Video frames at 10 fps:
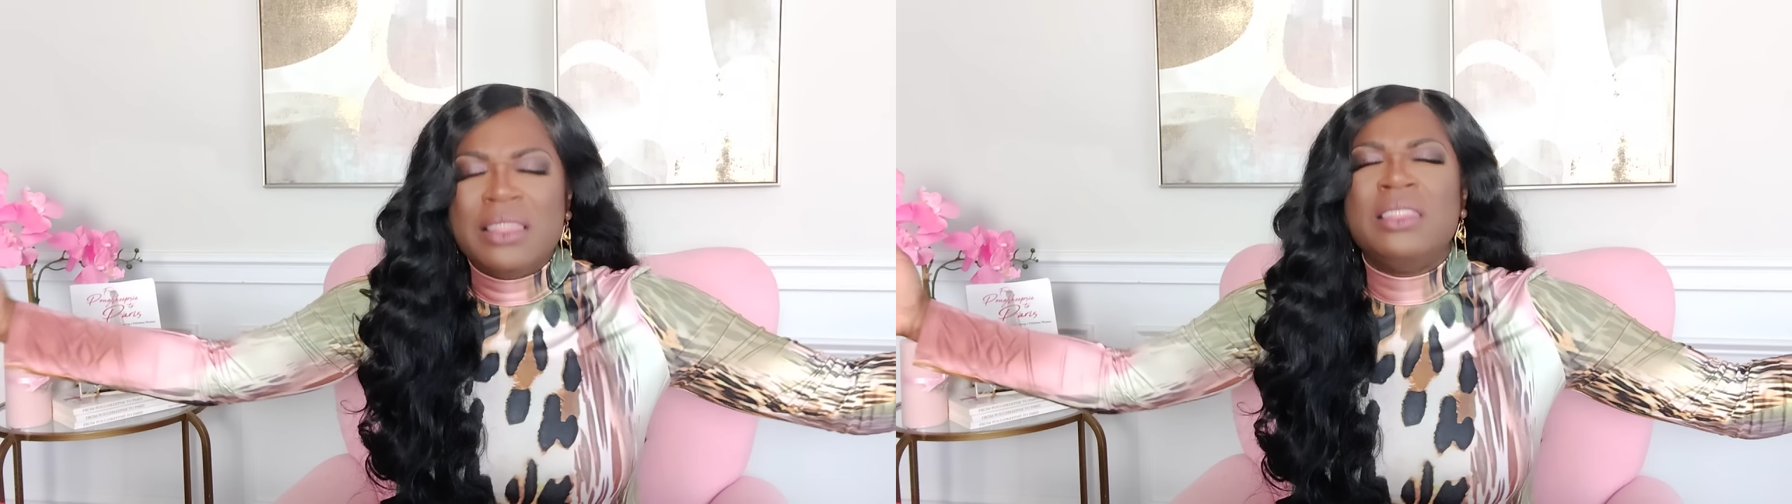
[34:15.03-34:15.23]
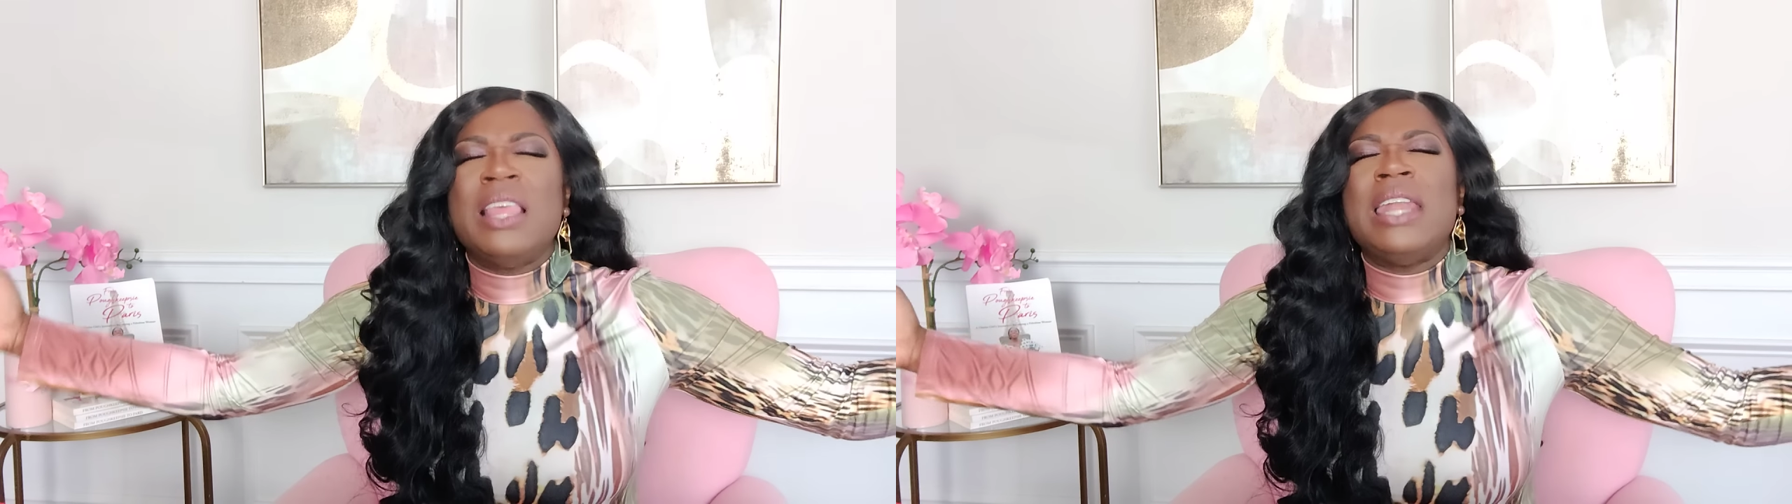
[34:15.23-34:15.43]

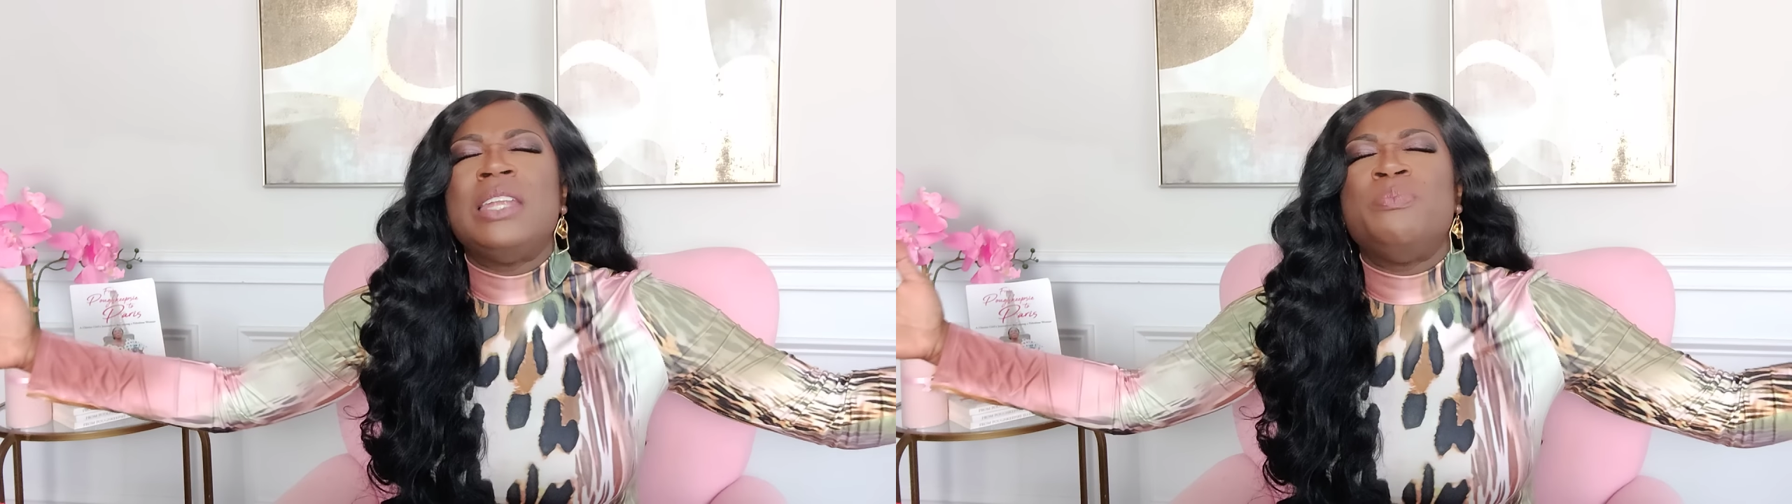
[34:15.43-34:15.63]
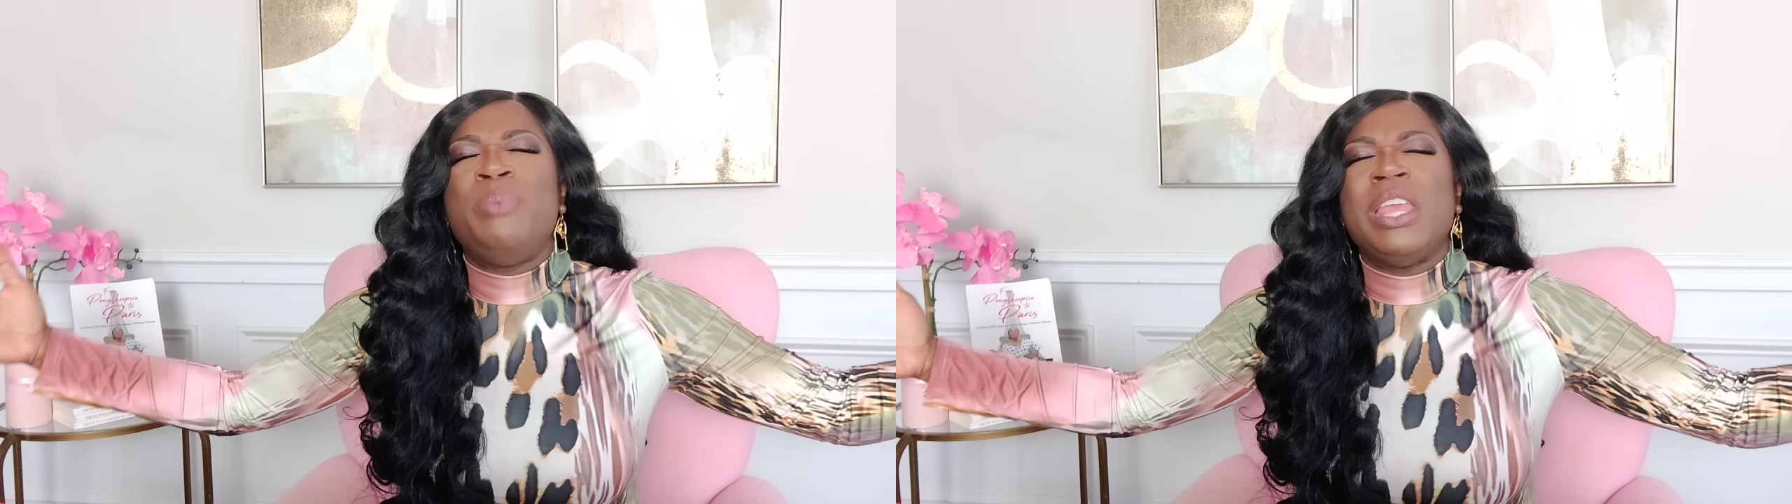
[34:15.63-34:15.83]
Let
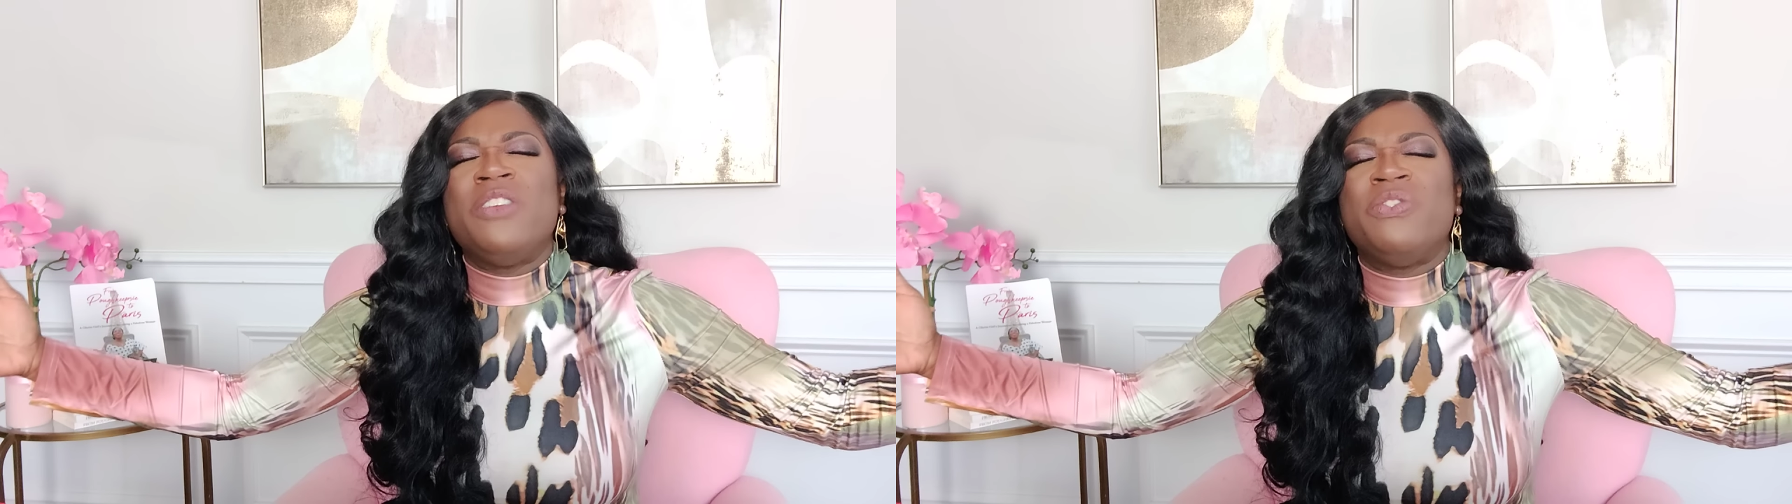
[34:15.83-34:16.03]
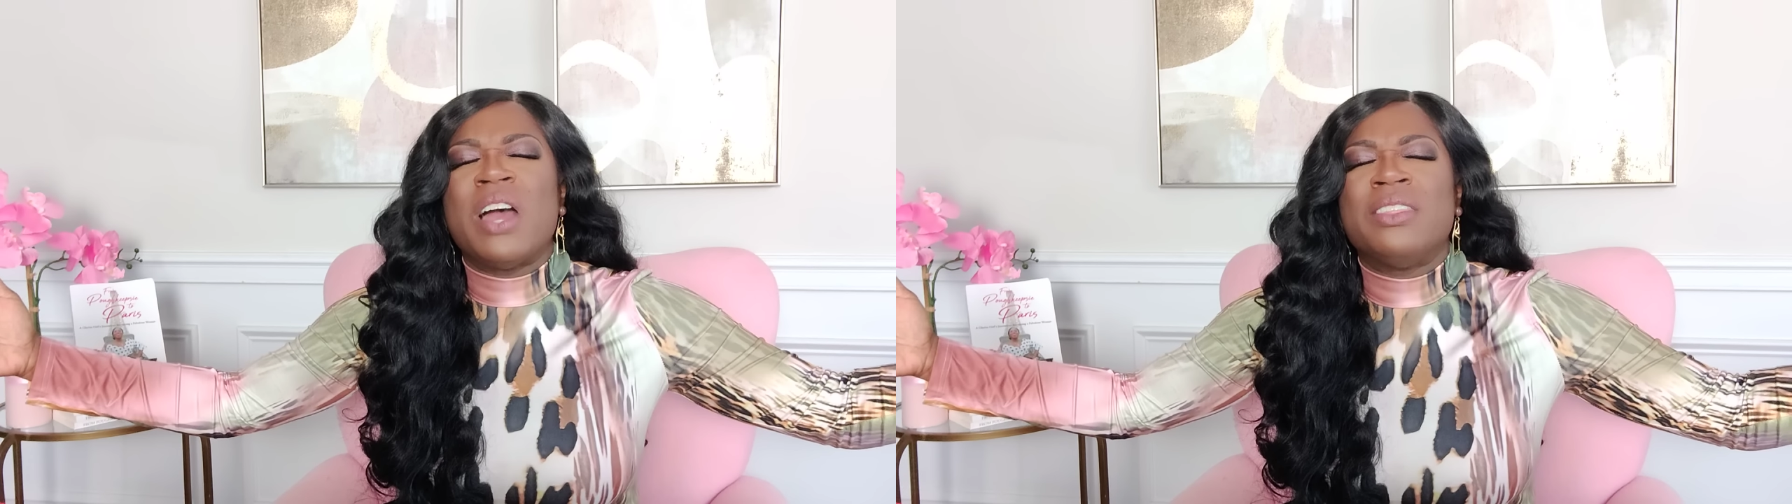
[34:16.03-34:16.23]
it
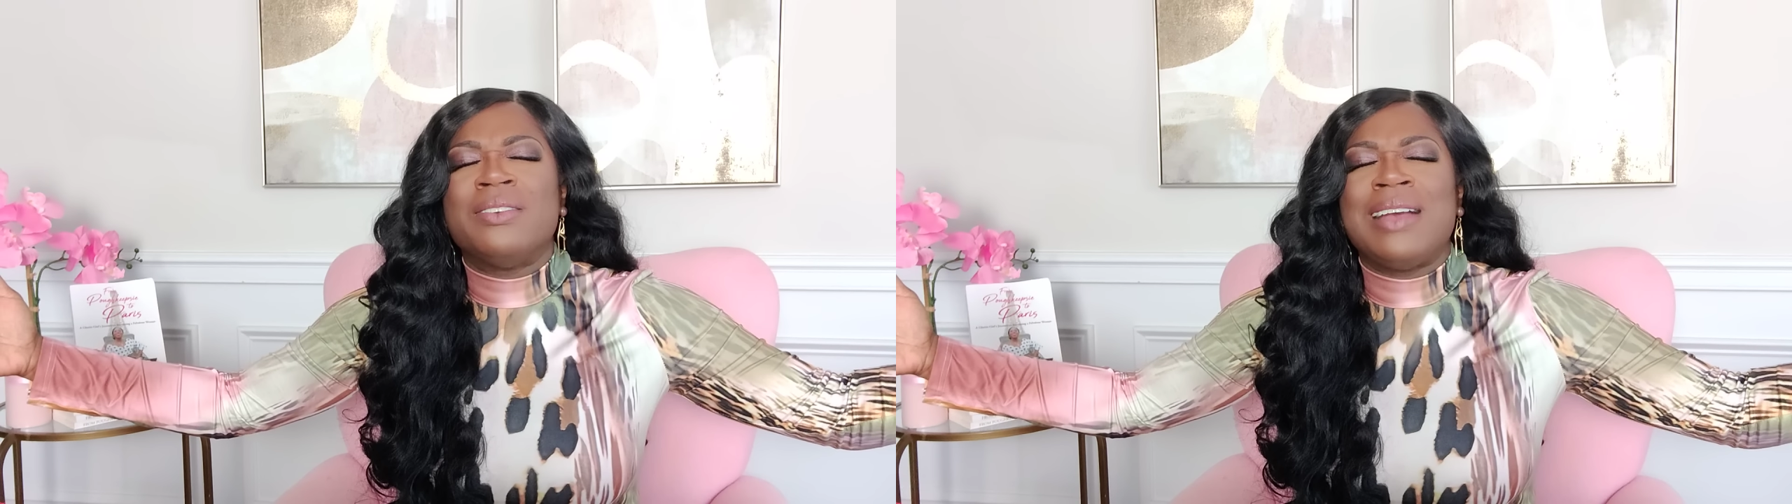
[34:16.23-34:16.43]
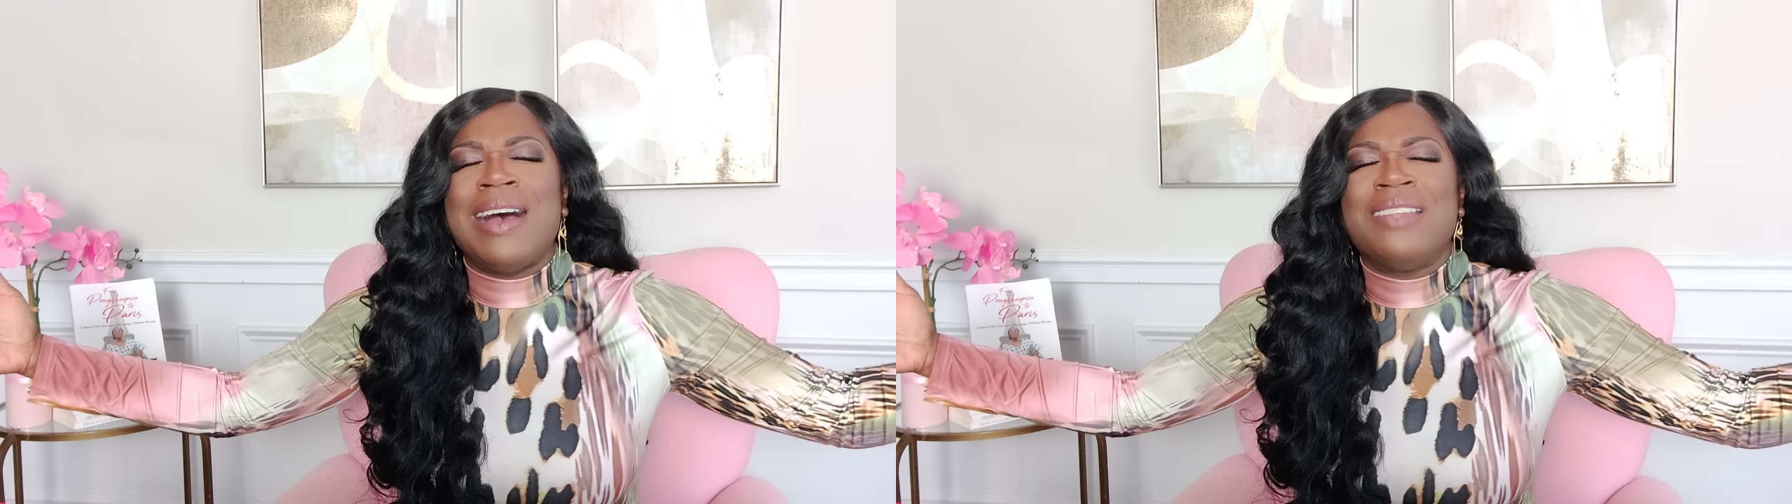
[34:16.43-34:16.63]
be,
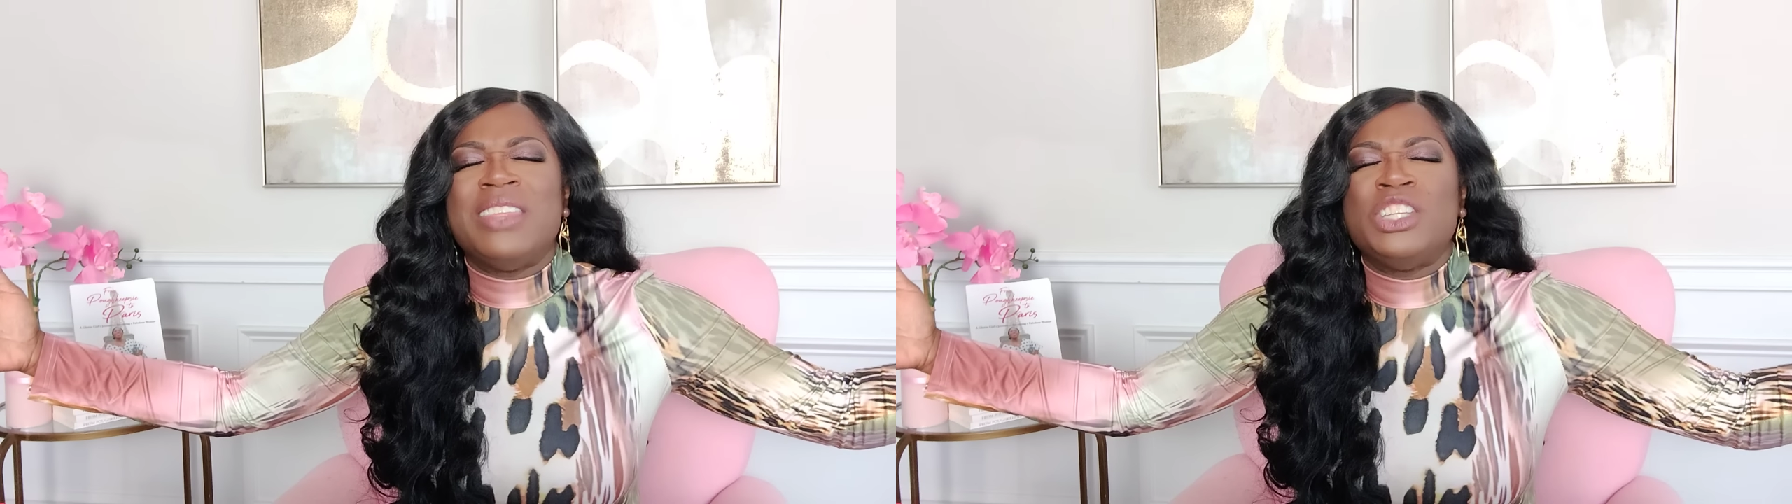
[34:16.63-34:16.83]
Father God,